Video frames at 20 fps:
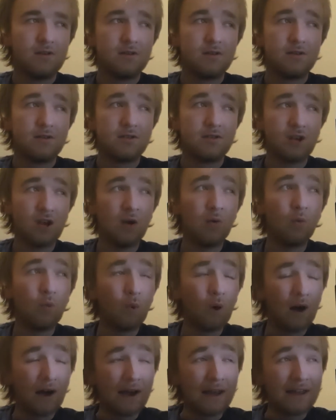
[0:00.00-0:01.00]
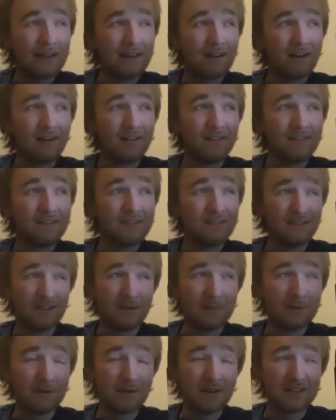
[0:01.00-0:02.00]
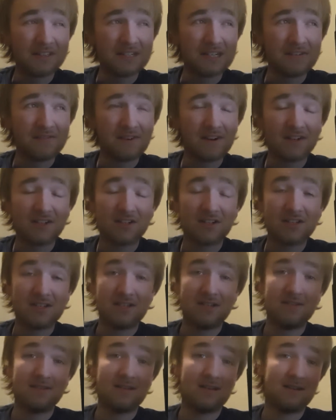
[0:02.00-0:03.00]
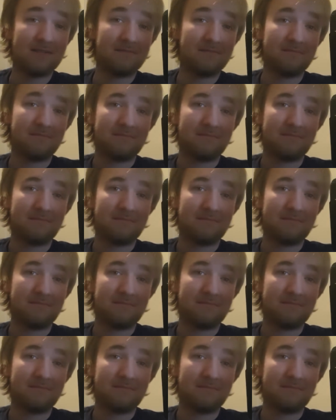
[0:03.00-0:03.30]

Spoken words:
So why can't the WRC franchise do that?